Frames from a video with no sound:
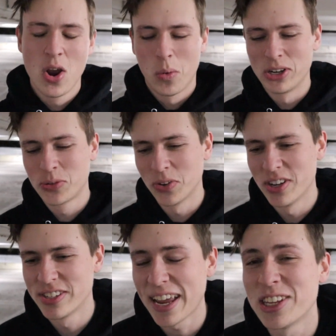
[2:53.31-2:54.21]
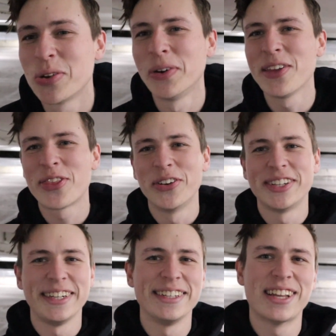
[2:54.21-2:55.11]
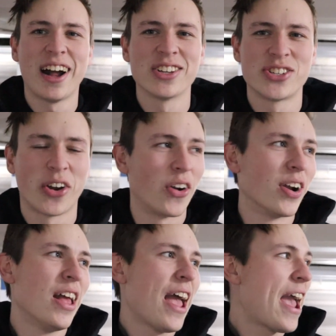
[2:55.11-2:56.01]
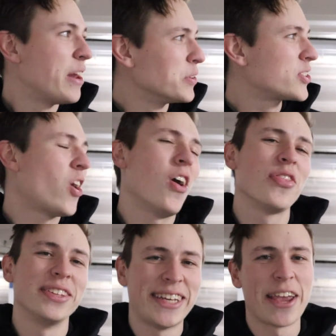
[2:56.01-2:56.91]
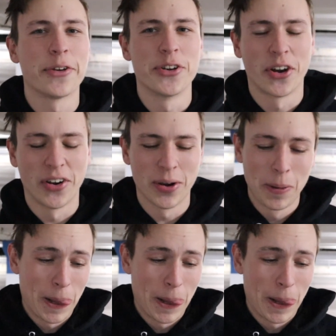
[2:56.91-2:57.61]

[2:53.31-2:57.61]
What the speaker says: which was a 2013 Dodge Dart, and it was called the Tater Dart.